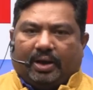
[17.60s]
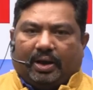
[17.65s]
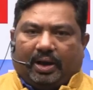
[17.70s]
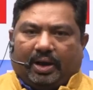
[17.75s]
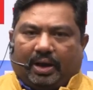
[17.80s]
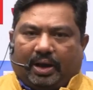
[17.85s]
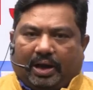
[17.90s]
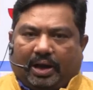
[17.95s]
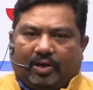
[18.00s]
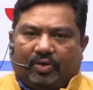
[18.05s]

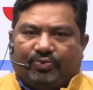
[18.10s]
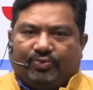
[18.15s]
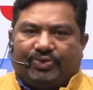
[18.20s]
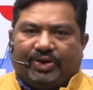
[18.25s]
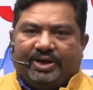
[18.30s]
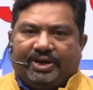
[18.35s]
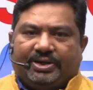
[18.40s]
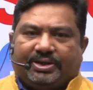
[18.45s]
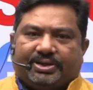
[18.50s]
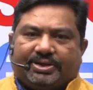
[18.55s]
Hello
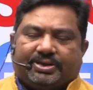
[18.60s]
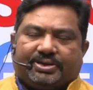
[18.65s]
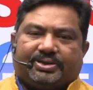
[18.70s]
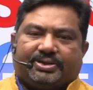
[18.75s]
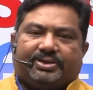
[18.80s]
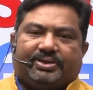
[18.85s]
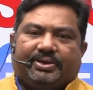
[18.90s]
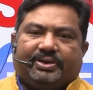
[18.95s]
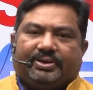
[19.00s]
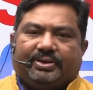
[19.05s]

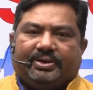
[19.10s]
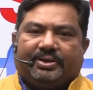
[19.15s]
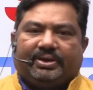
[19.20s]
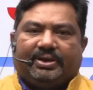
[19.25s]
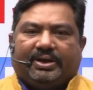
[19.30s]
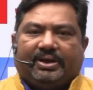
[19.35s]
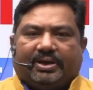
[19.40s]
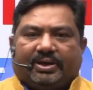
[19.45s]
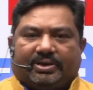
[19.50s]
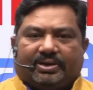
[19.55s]
friends,
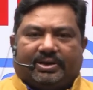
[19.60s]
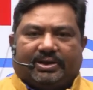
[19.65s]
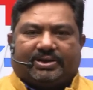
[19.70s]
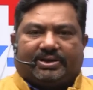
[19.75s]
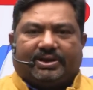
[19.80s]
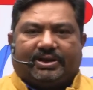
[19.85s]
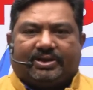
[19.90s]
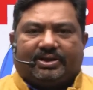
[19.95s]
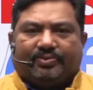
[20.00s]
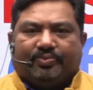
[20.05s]
this
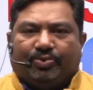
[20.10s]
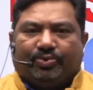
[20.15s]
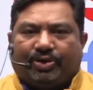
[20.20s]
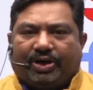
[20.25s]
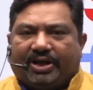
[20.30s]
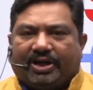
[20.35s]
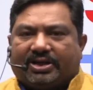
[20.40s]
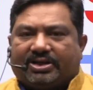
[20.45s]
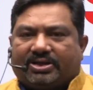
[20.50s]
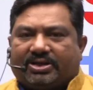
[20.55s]
is
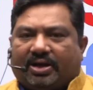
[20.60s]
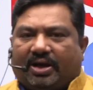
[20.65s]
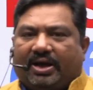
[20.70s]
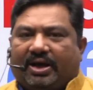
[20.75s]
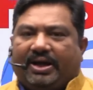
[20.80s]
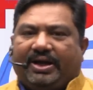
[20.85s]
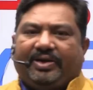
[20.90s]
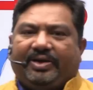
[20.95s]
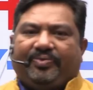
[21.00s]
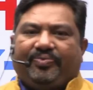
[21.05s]
MUKESH
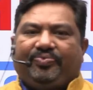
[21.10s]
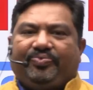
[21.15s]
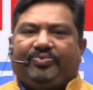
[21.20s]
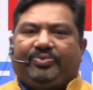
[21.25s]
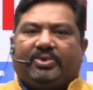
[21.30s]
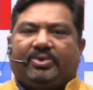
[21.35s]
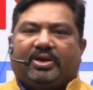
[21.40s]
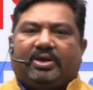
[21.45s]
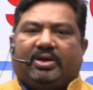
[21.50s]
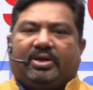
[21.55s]
SAHAY.
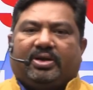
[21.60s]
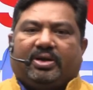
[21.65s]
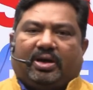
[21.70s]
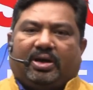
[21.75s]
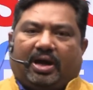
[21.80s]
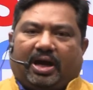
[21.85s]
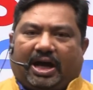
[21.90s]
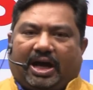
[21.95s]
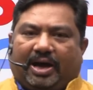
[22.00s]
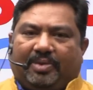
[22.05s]

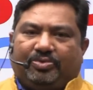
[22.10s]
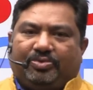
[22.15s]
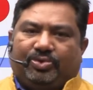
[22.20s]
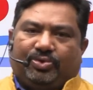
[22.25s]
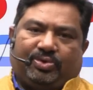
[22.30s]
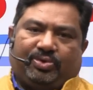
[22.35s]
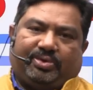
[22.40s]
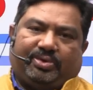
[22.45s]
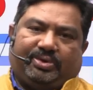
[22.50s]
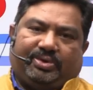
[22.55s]
I am
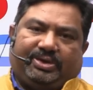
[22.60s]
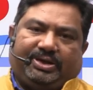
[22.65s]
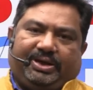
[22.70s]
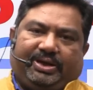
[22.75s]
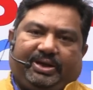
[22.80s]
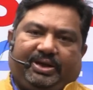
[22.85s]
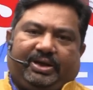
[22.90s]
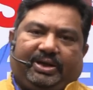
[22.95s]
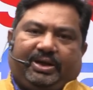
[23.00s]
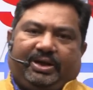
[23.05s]
your
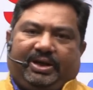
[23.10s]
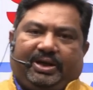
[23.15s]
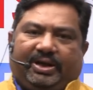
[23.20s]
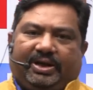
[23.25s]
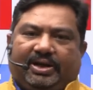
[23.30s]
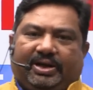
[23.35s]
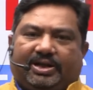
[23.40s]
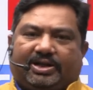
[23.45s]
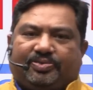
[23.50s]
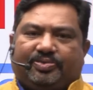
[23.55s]

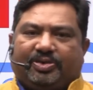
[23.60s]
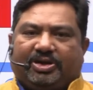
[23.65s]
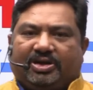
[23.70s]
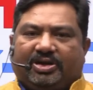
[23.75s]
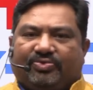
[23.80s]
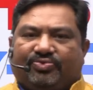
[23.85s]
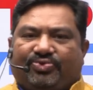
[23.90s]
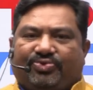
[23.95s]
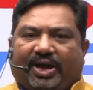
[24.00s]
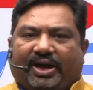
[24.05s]
English medium
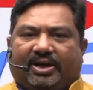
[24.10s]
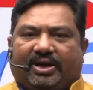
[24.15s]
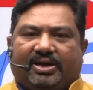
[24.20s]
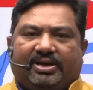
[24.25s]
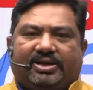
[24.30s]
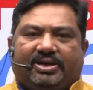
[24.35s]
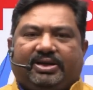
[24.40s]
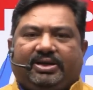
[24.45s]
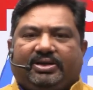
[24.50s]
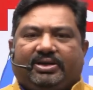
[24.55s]

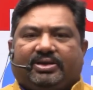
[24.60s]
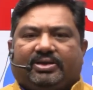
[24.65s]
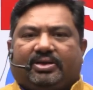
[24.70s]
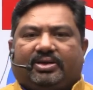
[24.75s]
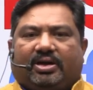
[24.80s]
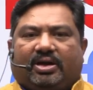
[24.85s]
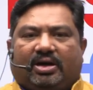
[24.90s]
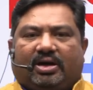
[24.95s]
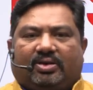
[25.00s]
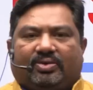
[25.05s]
faculty
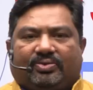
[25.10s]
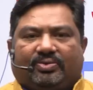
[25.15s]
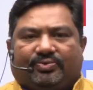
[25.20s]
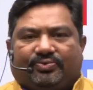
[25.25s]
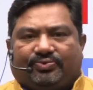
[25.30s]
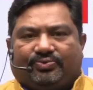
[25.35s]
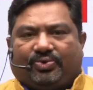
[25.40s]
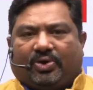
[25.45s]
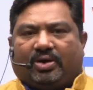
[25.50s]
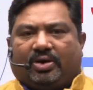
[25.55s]

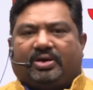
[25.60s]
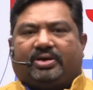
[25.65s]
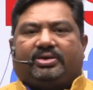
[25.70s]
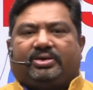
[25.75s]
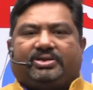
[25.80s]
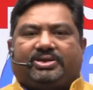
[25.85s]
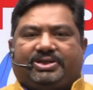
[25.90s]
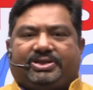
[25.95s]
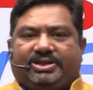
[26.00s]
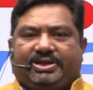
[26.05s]
for
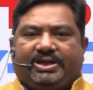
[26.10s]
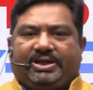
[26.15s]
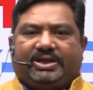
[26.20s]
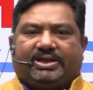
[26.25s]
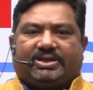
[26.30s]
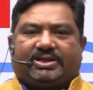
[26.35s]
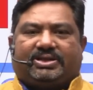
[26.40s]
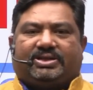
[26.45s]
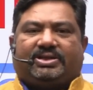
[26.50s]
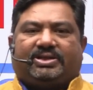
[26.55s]

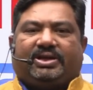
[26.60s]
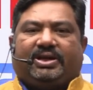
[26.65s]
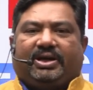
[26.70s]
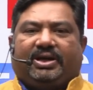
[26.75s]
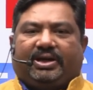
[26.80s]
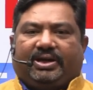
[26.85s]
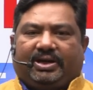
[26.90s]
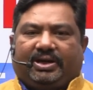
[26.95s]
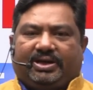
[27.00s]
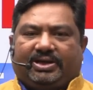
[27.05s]
GS
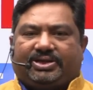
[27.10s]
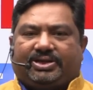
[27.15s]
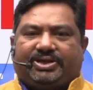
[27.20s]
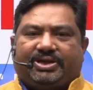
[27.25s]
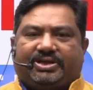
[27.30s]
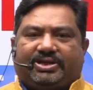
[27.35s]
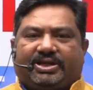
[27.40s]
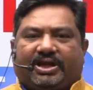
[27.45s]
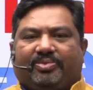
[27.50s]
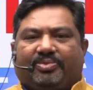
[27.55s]
History
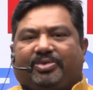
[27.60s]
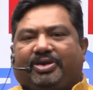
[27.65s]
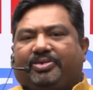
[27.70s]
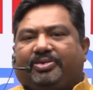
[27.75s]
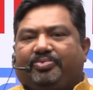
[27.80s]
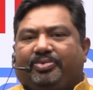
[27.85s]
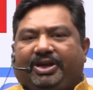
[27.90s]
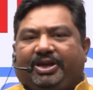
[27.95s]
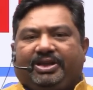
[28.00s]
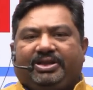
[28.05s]
segment
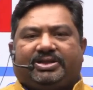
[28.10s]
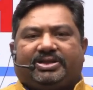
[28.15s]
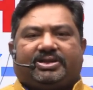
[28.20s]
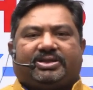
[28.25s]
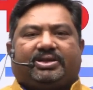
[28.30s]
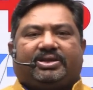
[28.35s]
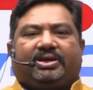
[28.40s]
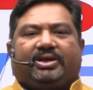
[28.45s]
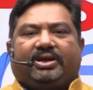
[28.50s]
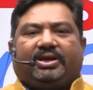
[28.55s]
mains,
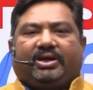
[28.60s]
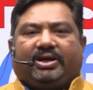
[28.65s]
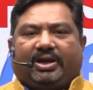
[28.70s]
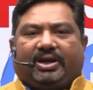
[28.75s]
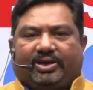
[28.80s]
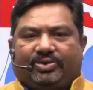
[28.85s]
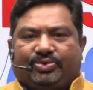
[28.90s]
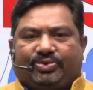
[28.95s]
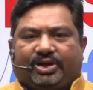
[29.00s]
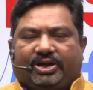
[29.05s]

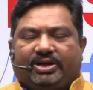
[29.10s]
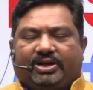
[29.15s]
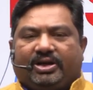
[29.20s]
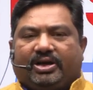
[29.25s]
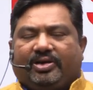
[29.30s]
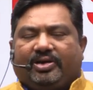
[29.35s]
Eduteria.